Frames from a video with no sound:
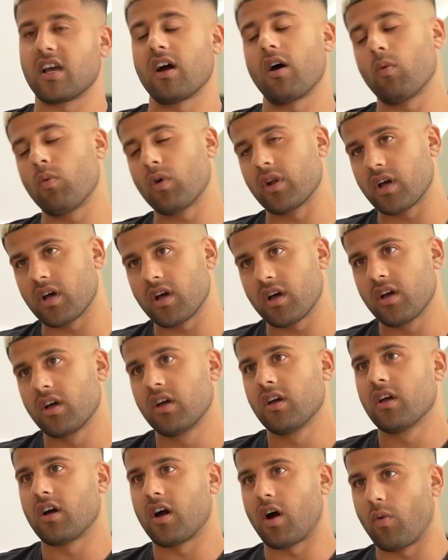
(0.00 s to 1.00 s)
I
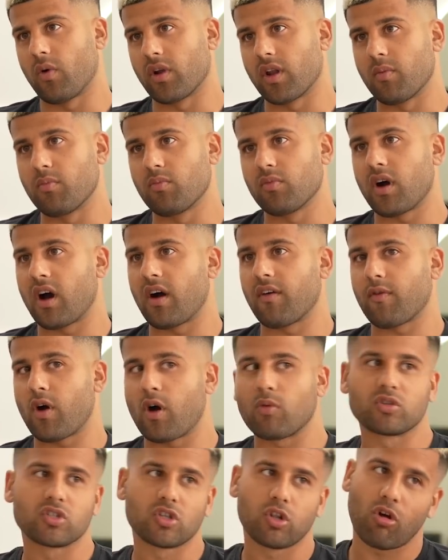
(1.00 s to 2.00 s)

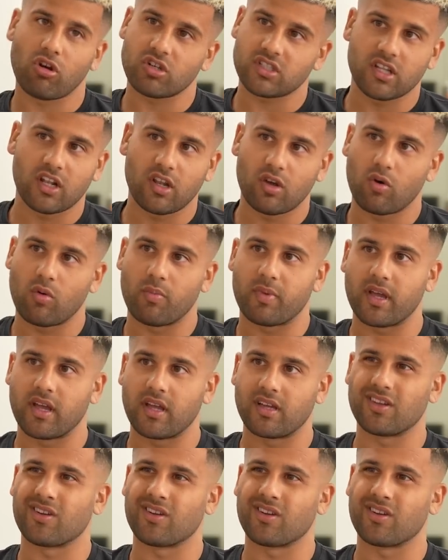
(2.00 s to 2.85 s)
was lost a little bit.